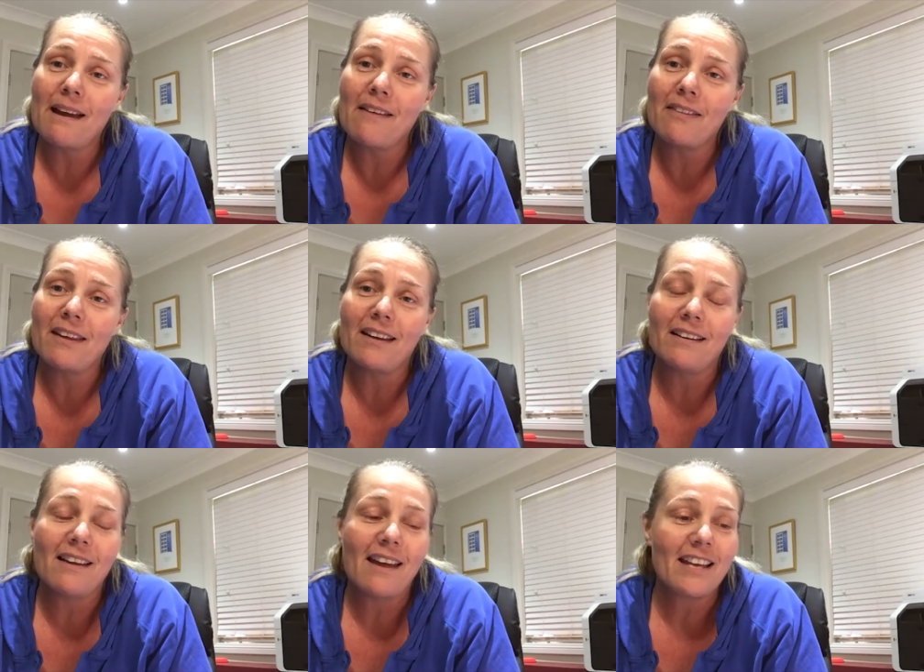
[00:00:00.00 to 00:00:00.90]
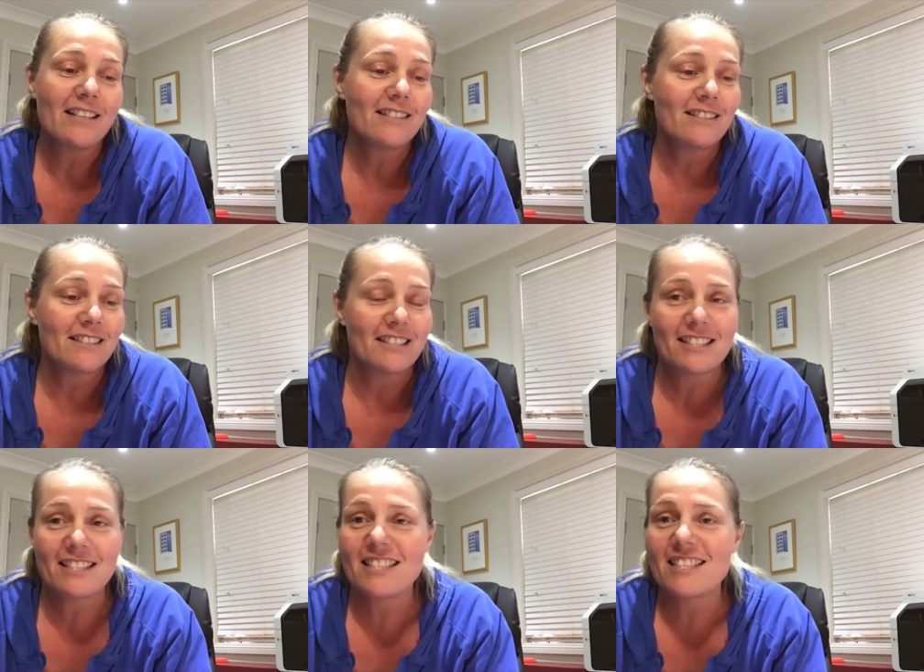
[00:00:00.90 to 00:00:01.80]
and then it's
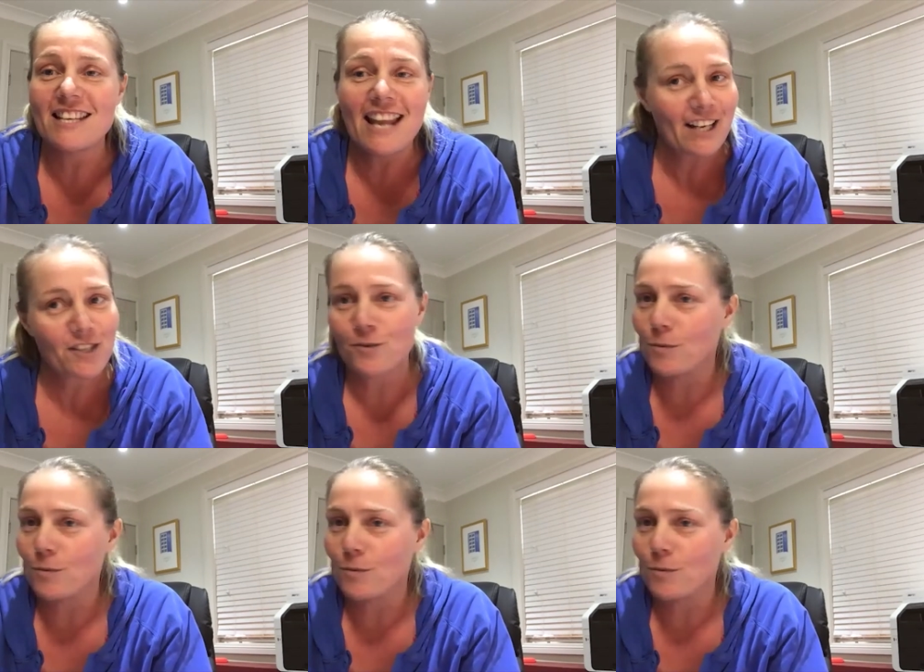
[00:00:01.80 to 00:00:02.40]
snatched